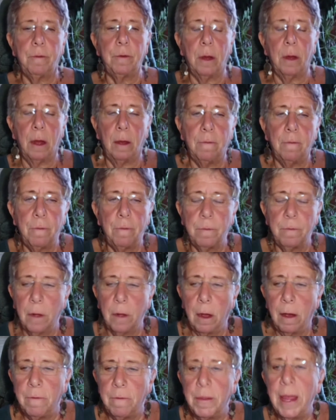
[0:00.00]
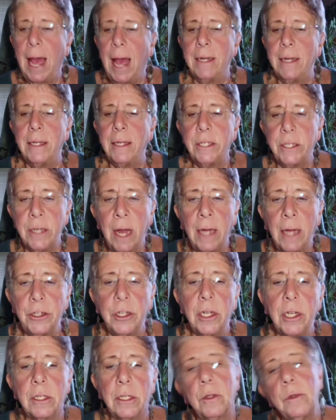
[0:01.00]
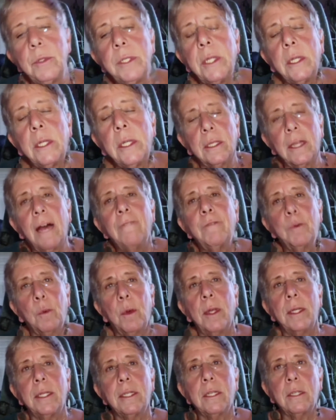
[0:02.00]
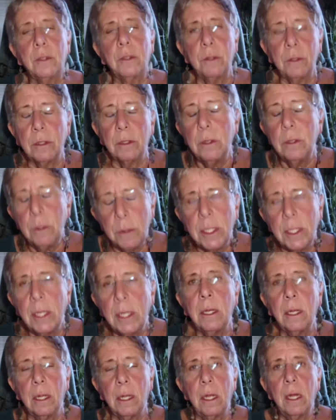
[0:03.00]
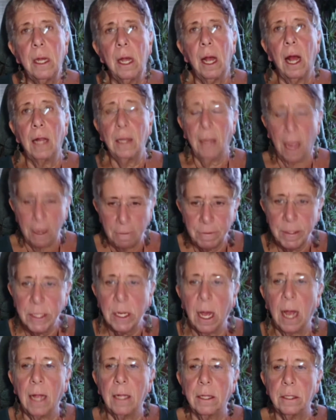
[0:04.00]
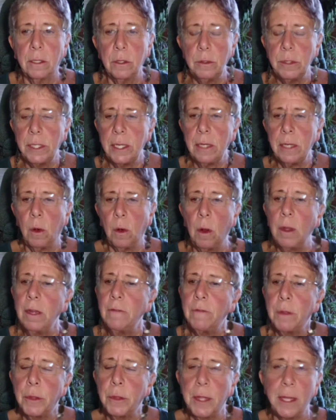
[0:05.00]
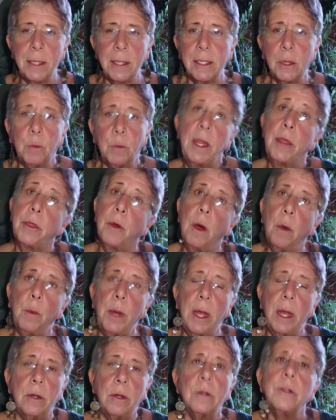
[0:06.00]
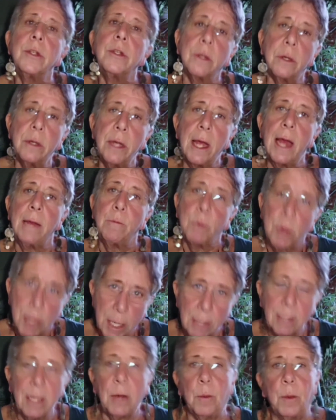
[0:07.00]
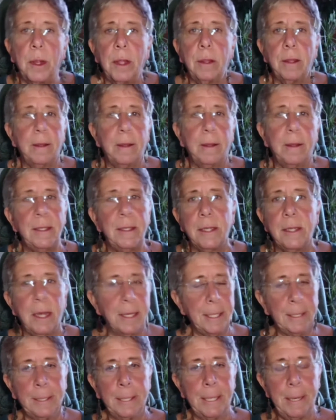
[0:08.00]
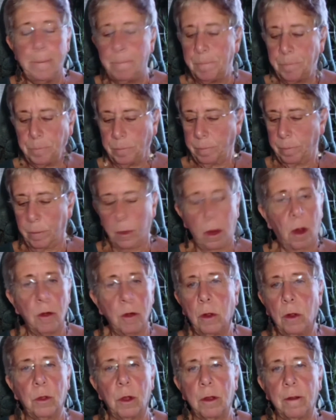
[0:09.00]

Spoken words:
of that. It's not just losing a loved one, it's losing a lifestyle, losing all of the things that we thought we understood and were dealing with, and suddenly are no longer